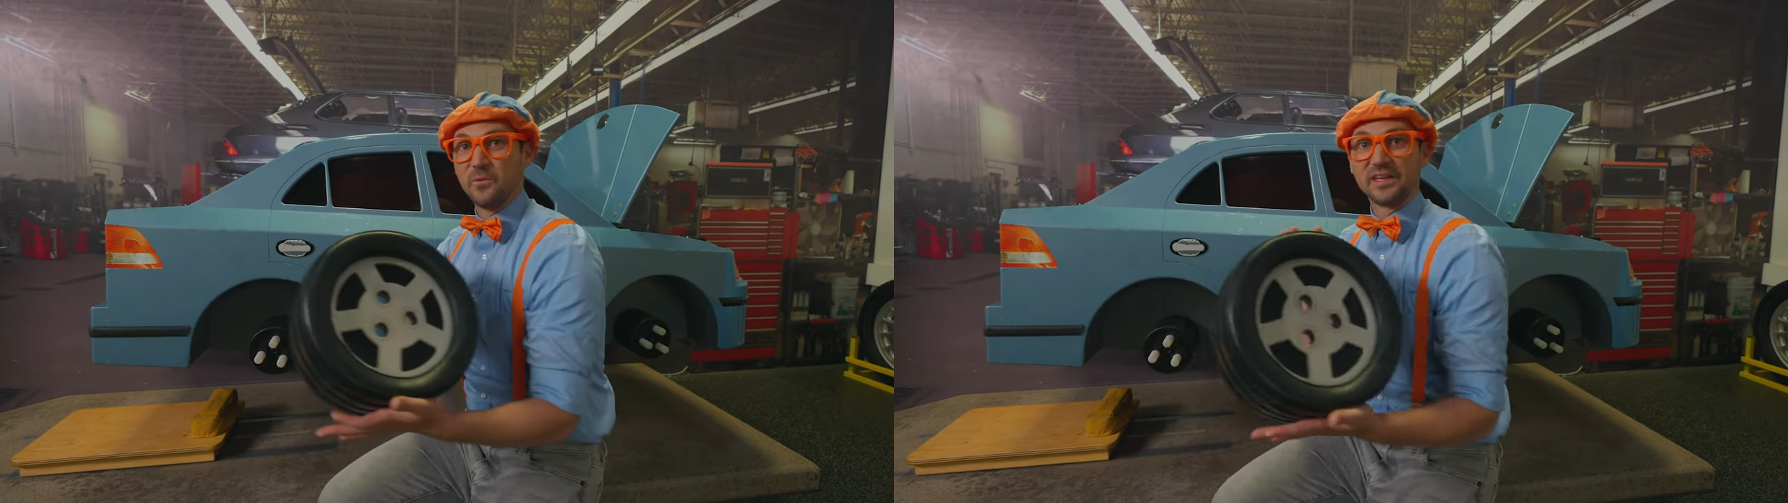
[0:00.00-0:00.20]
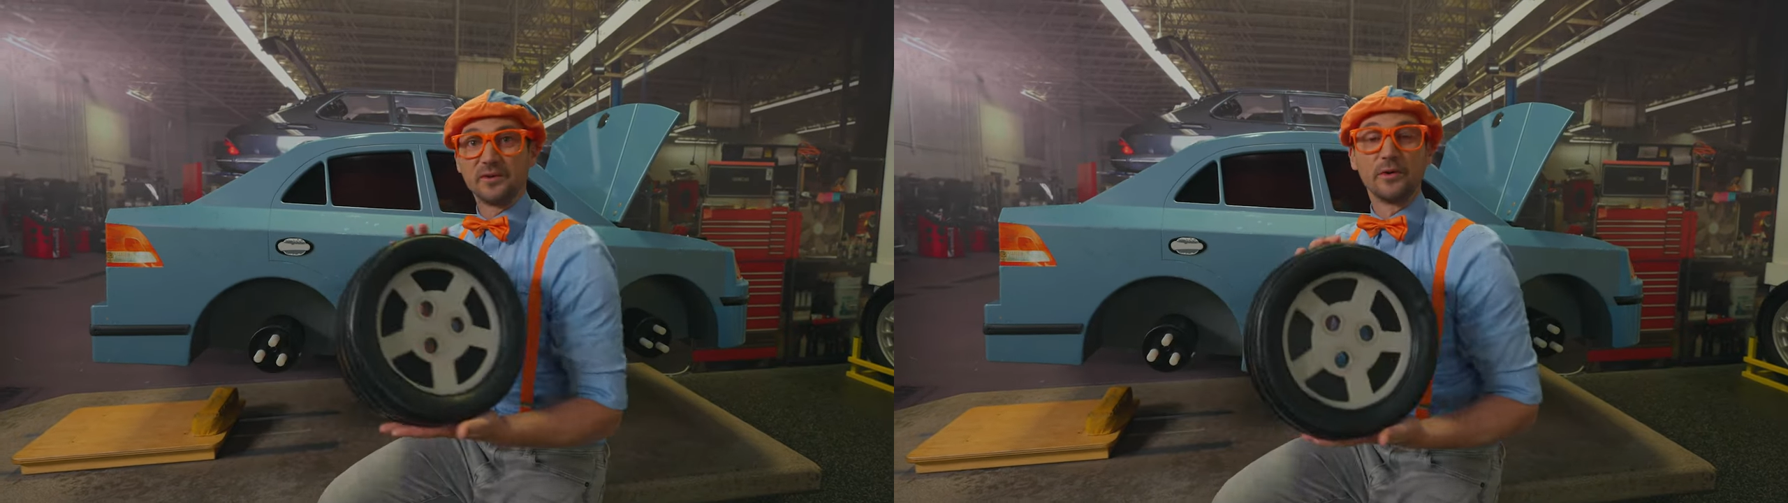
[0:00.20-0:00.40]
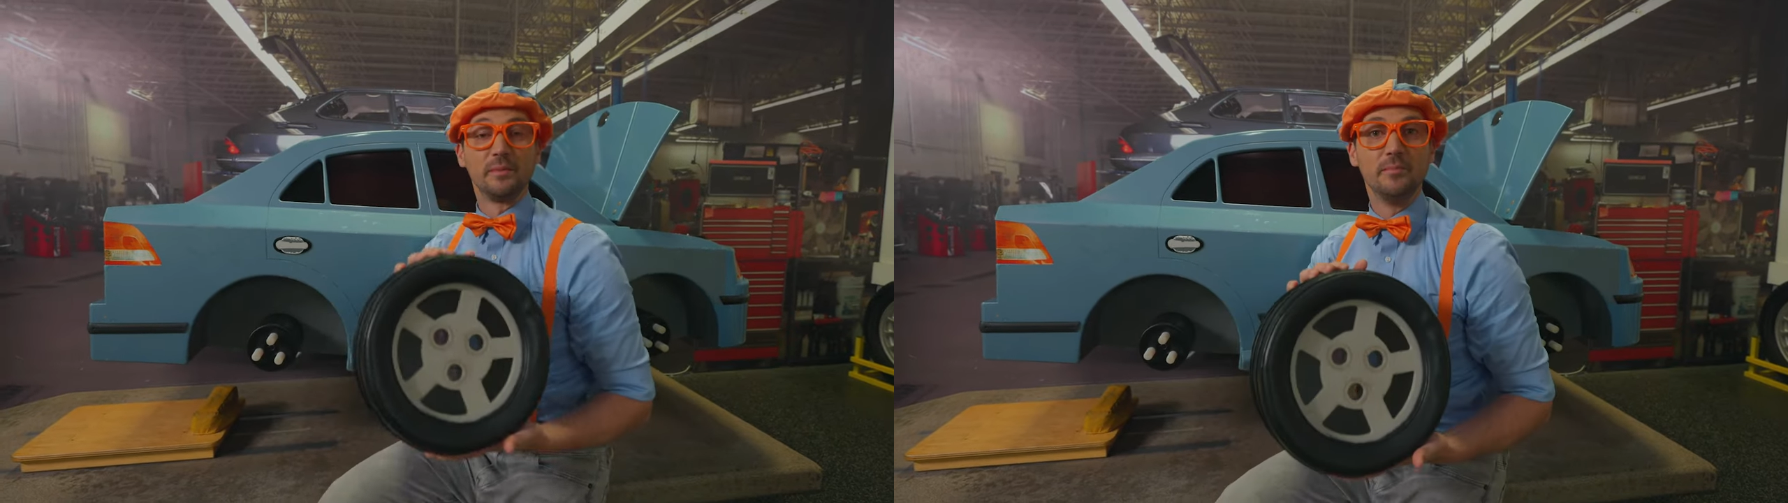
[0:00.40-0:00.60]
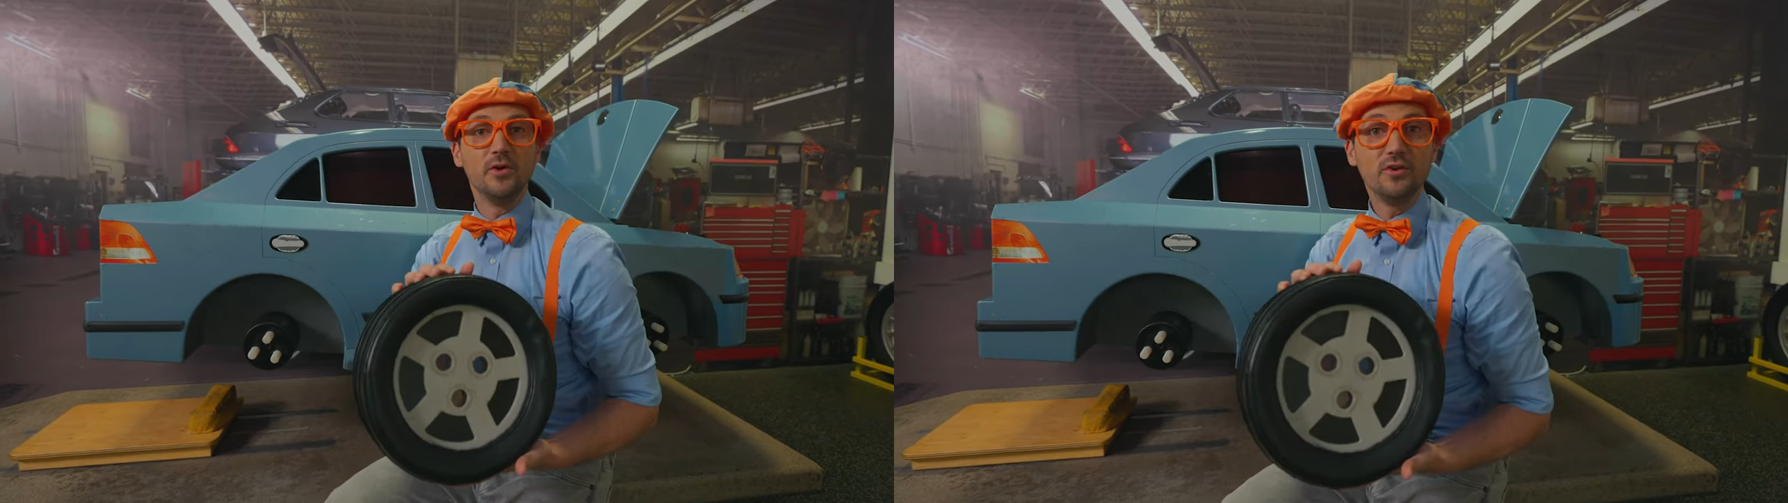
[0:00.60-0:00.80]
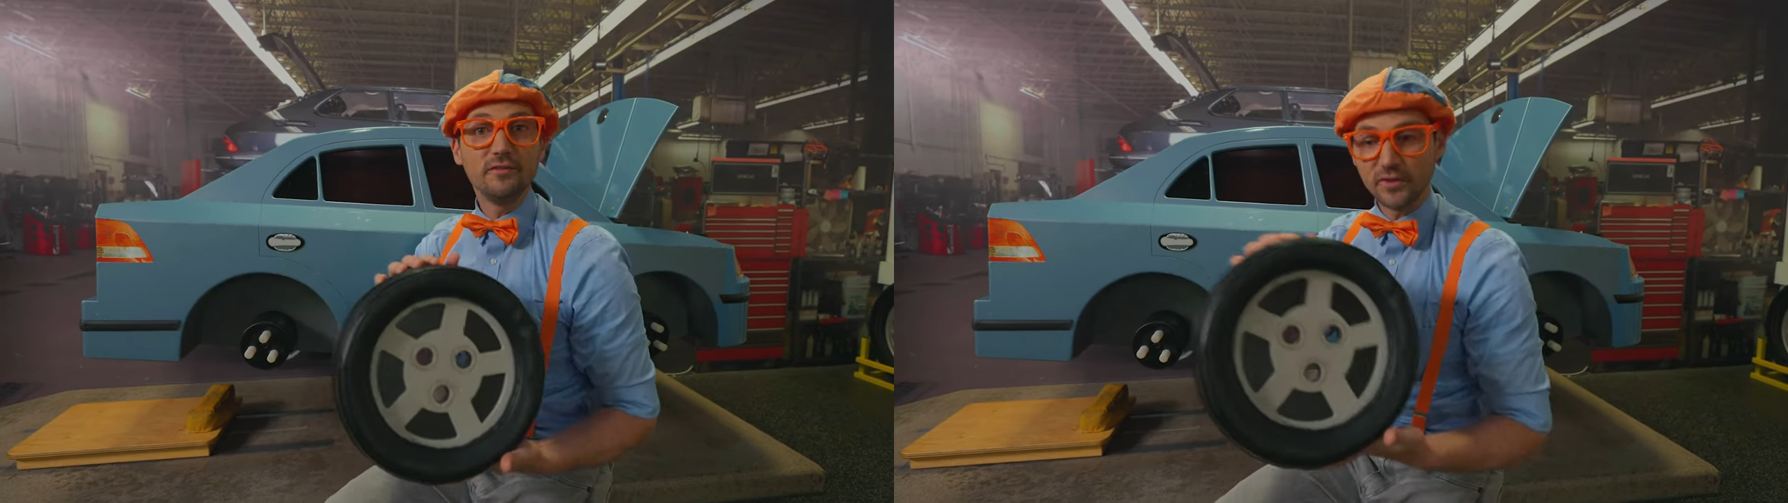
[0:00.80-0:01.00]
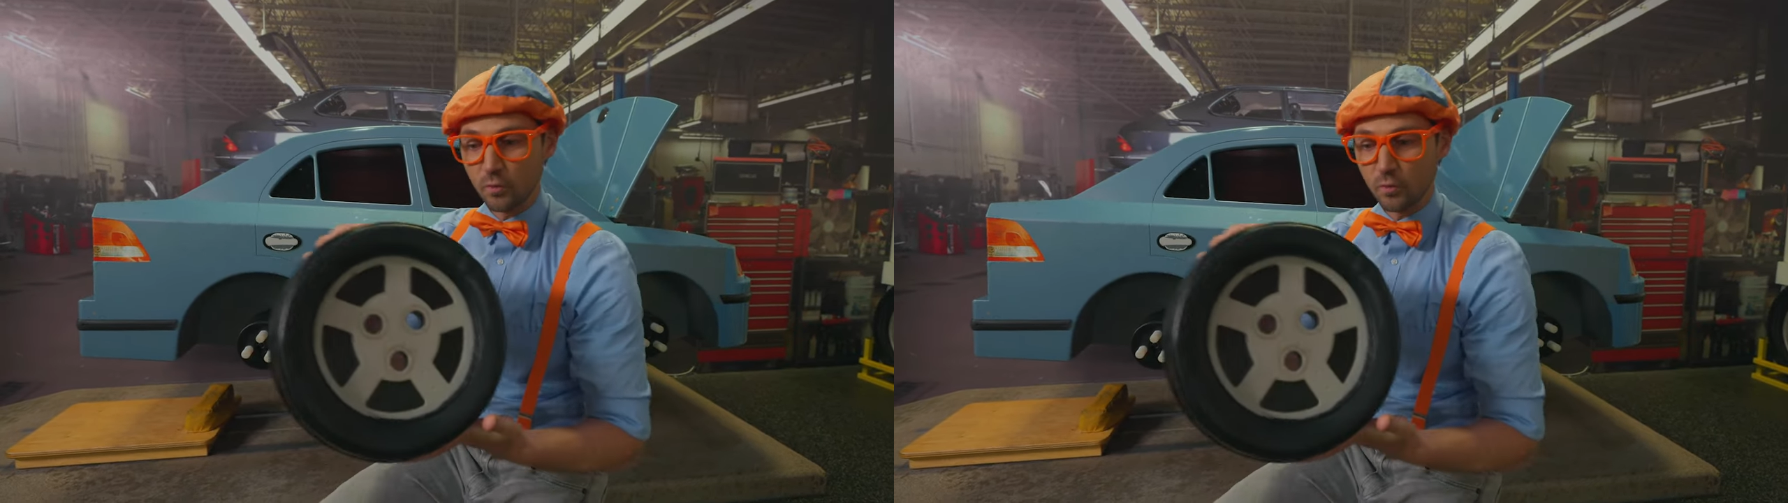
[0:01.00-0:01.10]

we can remove the